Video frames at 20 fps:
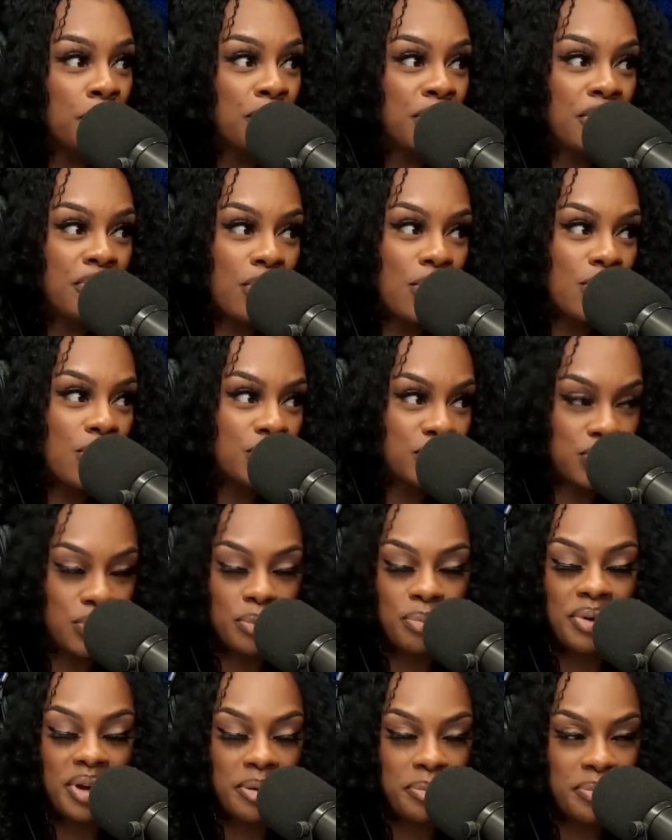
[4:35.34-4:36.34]
pre rolls
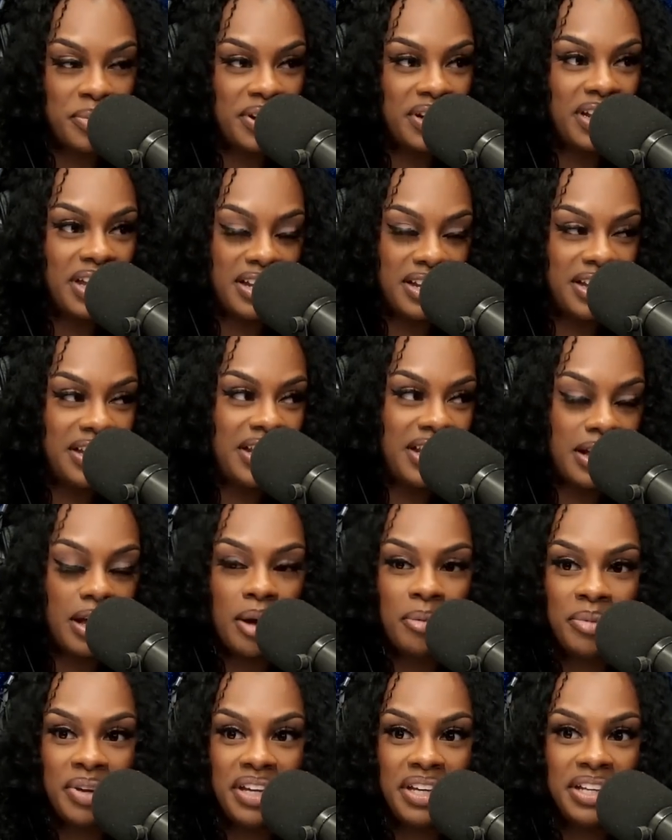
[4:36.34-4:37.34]
gonna be up in the in the
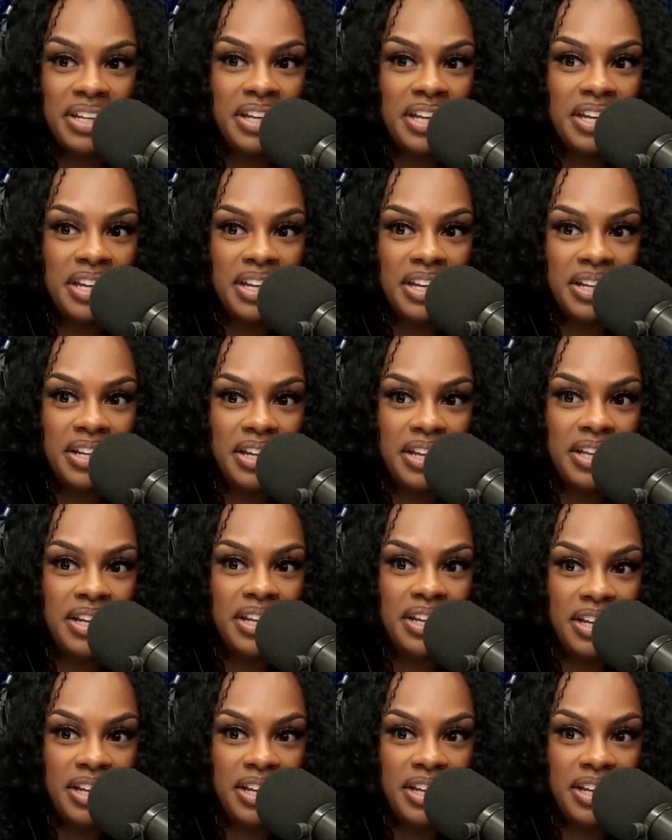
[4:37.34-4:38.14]
I mean in in the in the